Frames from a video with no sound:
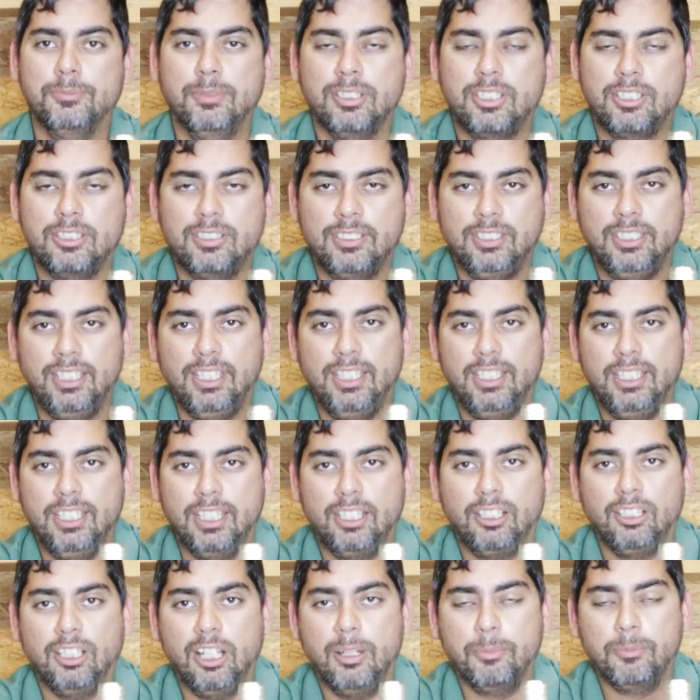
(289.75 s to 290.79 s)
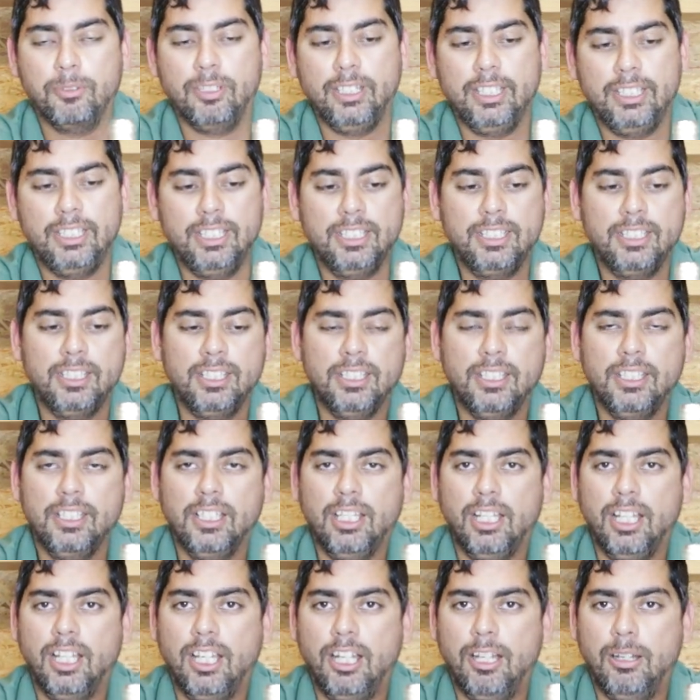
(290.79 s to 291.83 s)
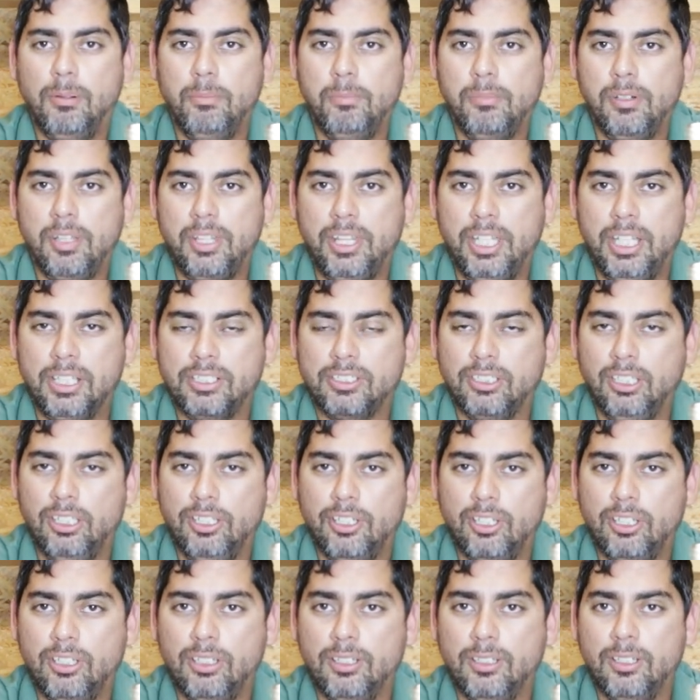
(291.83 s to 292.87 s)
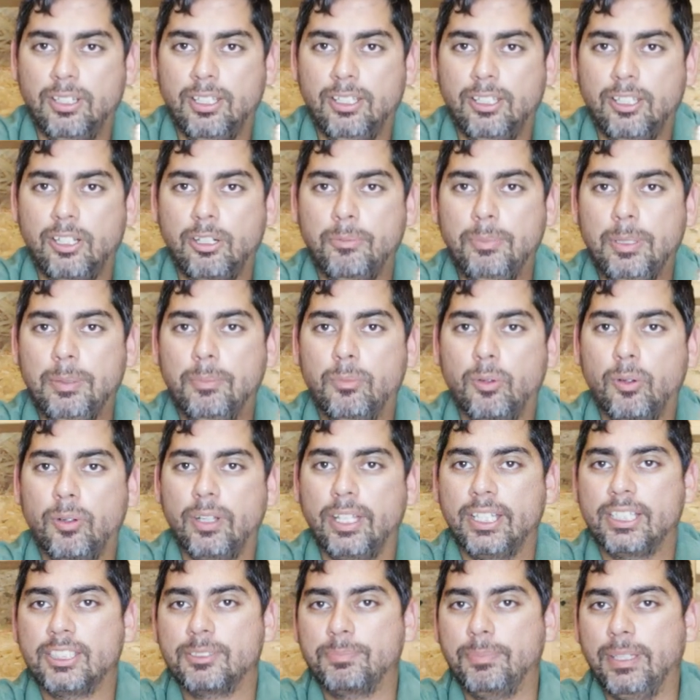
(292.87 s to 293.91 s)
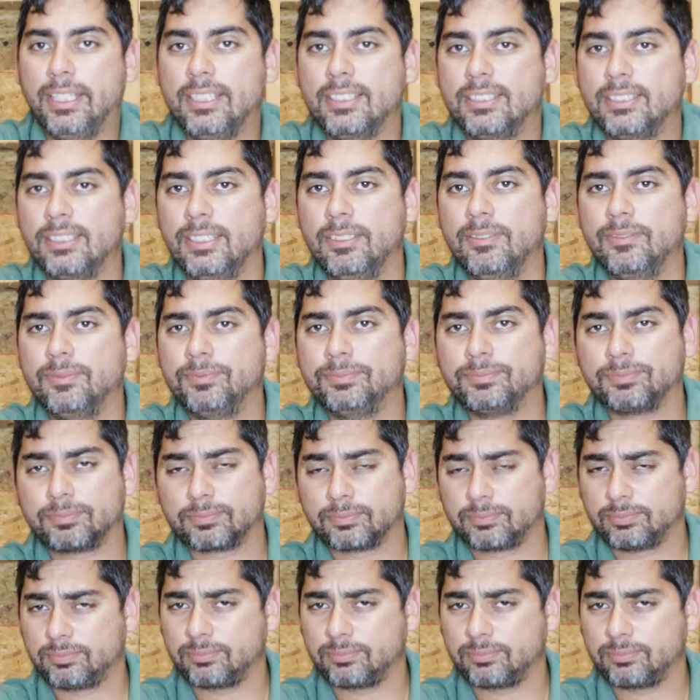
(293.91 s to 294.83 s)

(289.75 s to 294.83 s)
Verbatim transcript: much as the agglomerated. They're a little bit more expensive,